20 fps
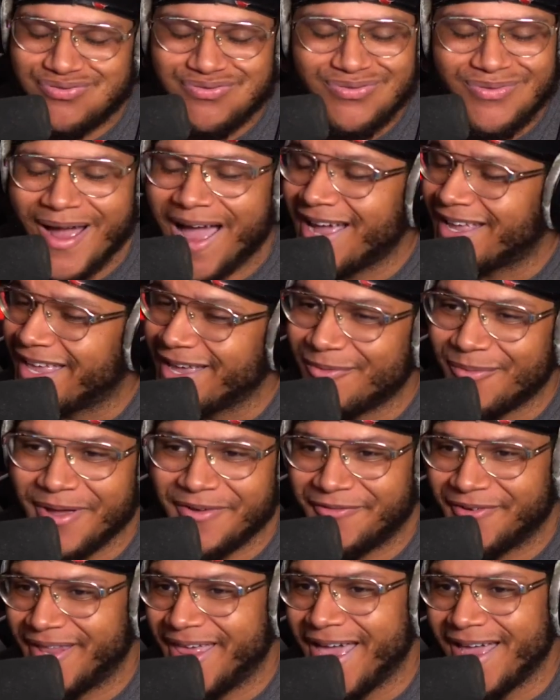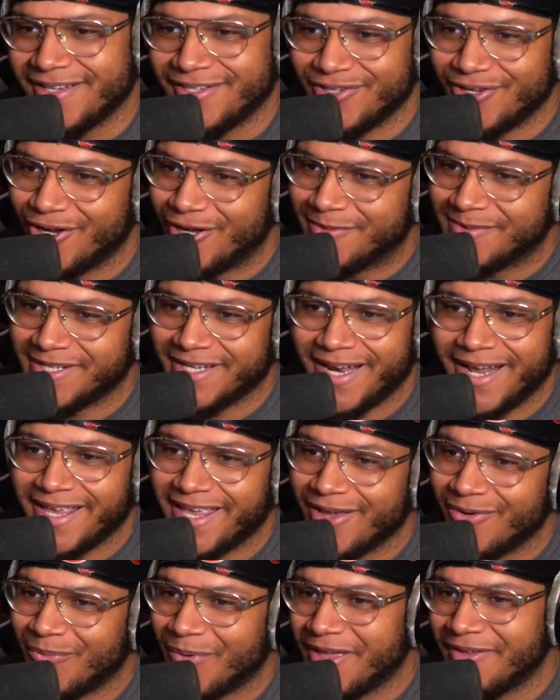I can't wait for that, you know what I'm saying? I
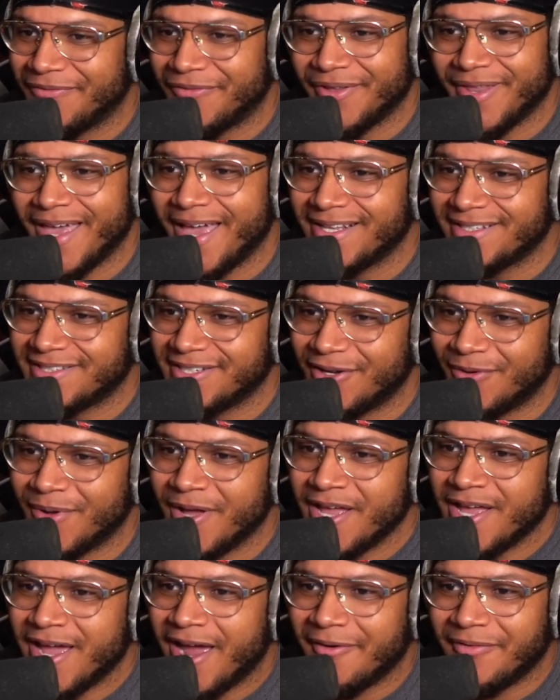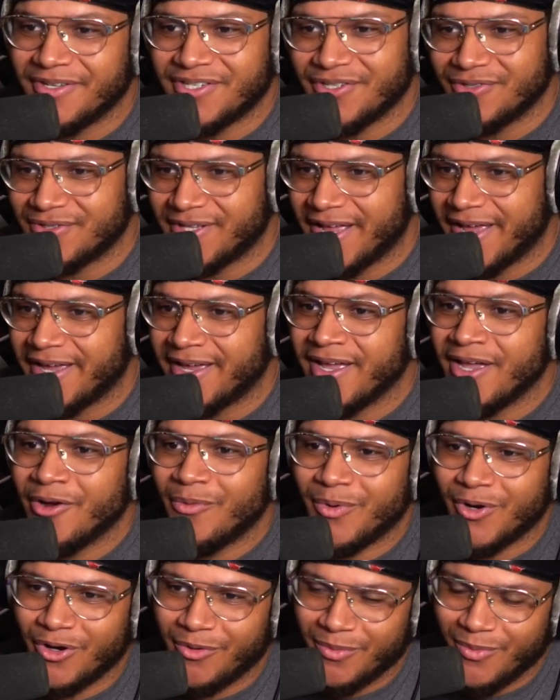can't wait for that. So every Tuesday
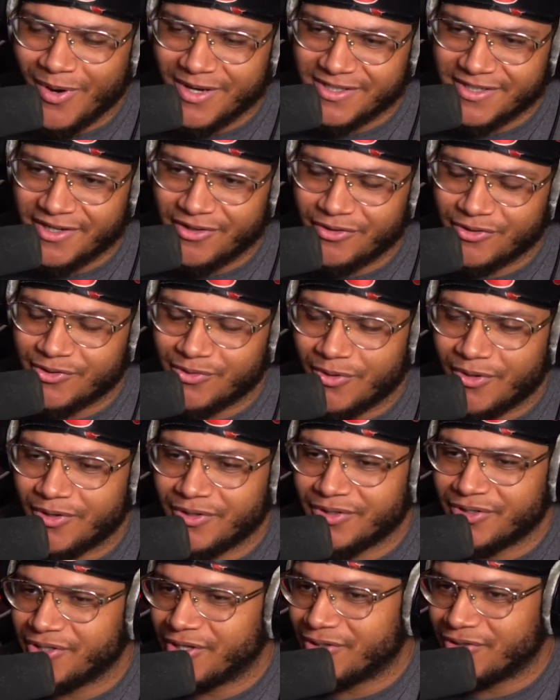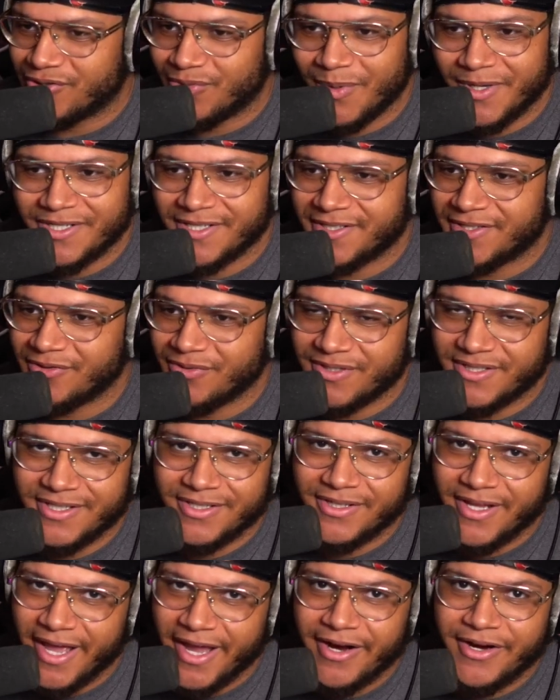we're going to be watching that on Twitch as soon as
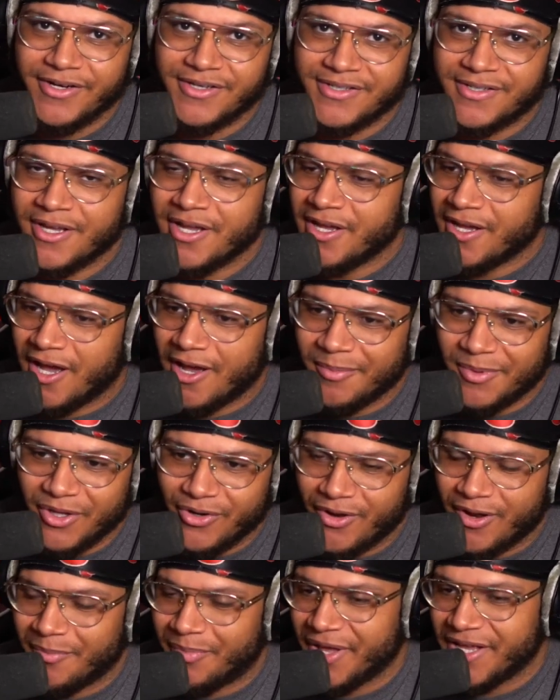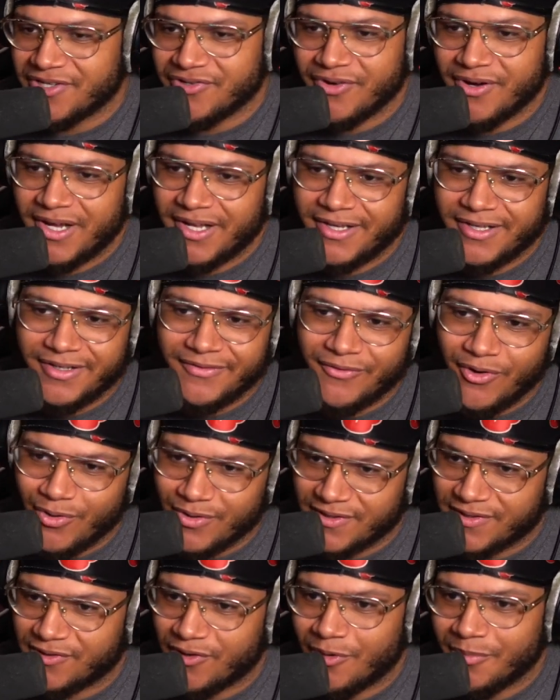it airs, uploaded on Patreon, and of
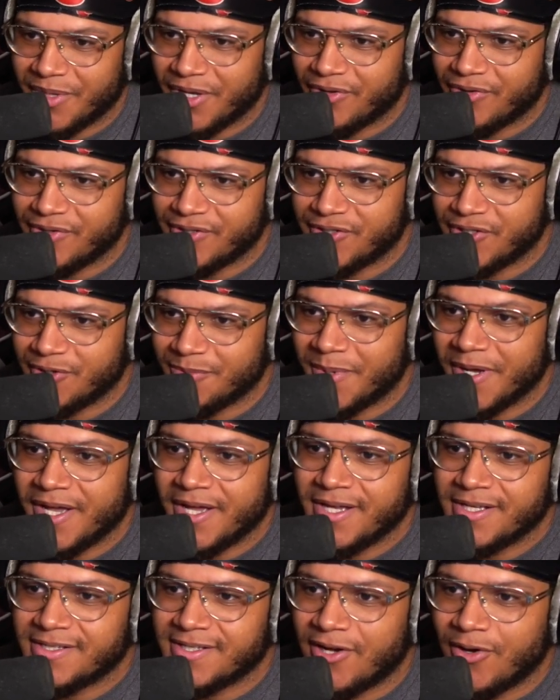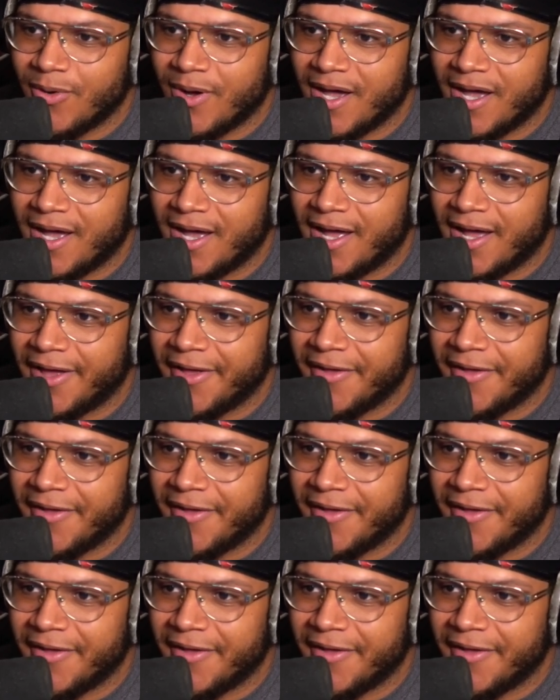course it's going to be on YouTube. So